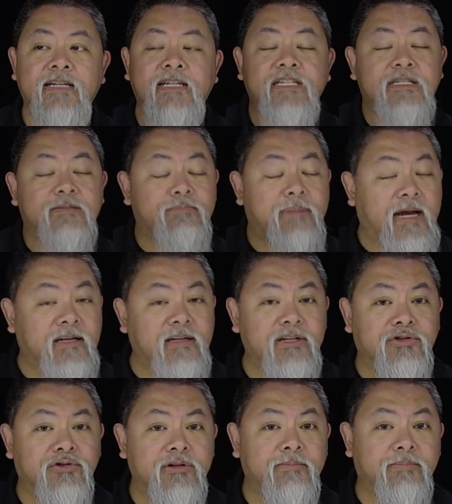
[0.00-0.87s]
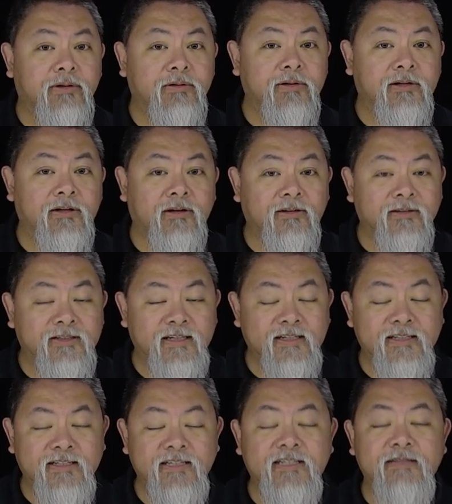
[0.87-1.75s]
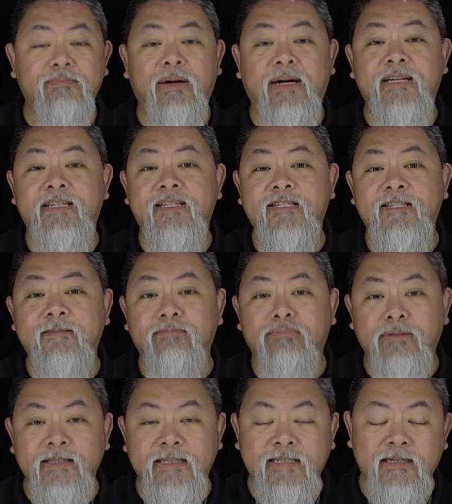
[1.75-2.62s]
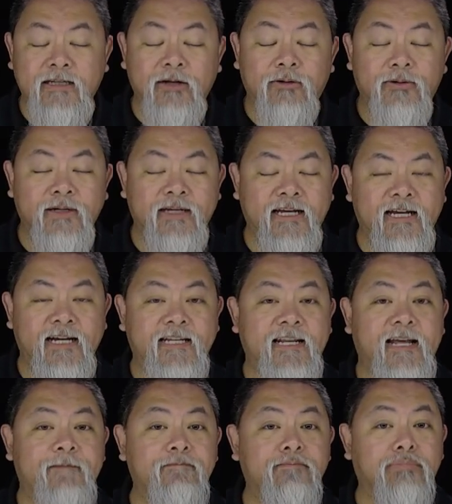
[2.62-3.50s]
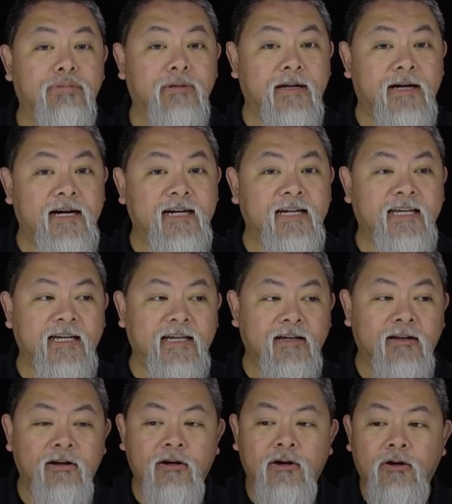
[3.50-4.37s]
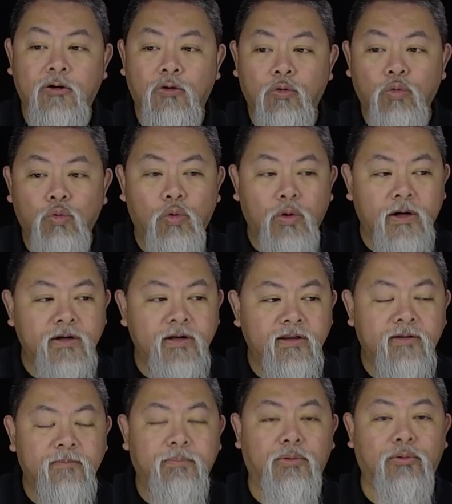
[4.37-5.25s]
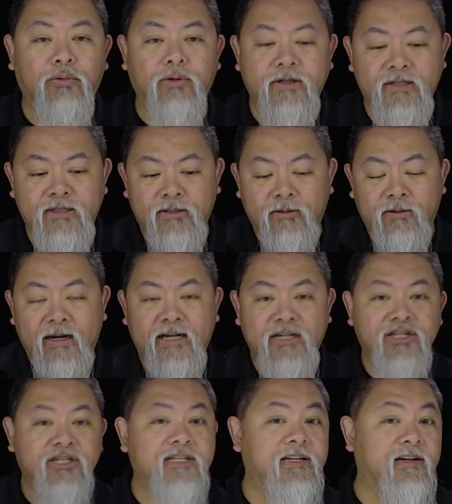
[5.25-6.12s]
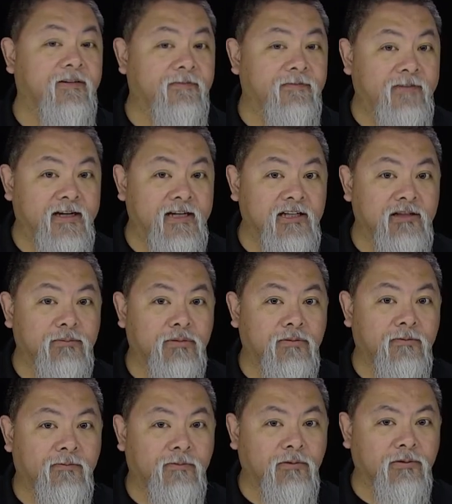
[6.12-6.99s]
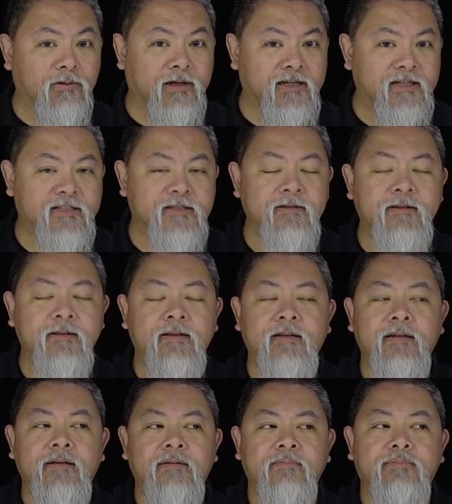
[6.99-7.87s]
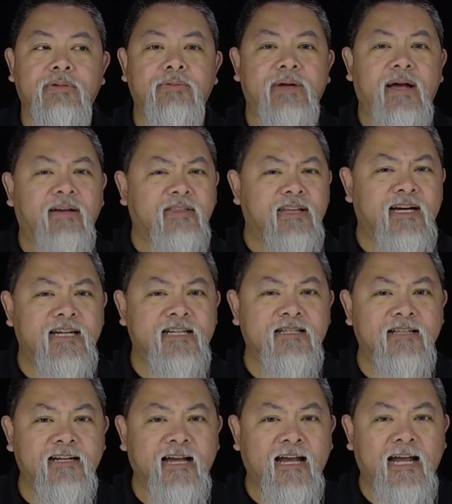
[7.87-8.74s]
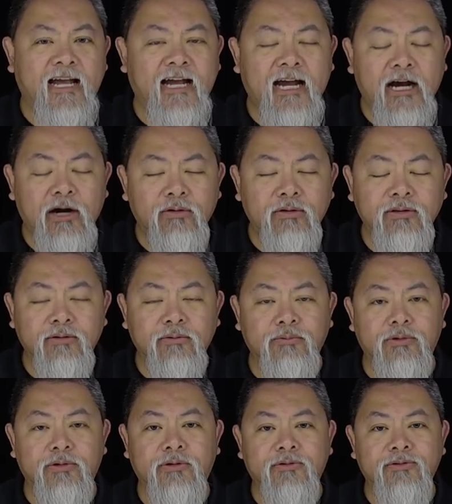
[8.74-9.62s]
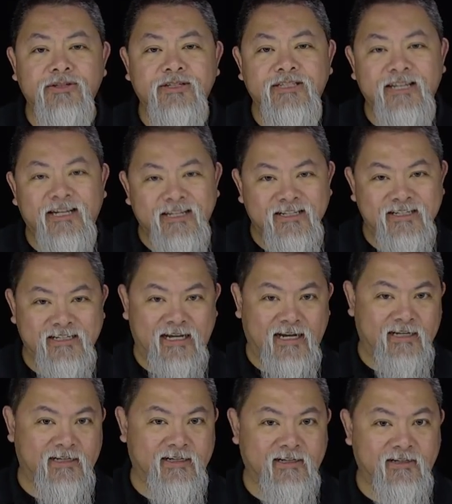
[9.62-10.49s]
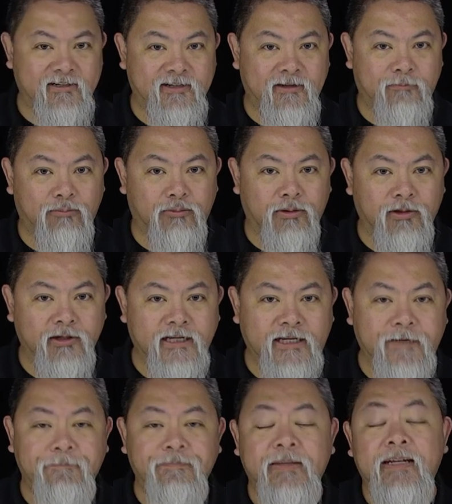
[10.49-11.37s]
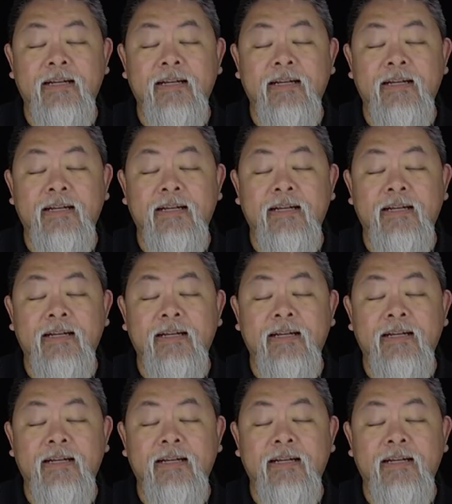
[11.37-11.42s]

Spanning tree protocol does this by simply going ahead and blocking one of the ports that are actually available for us. But we have to ask like, how in the world does that end up working? And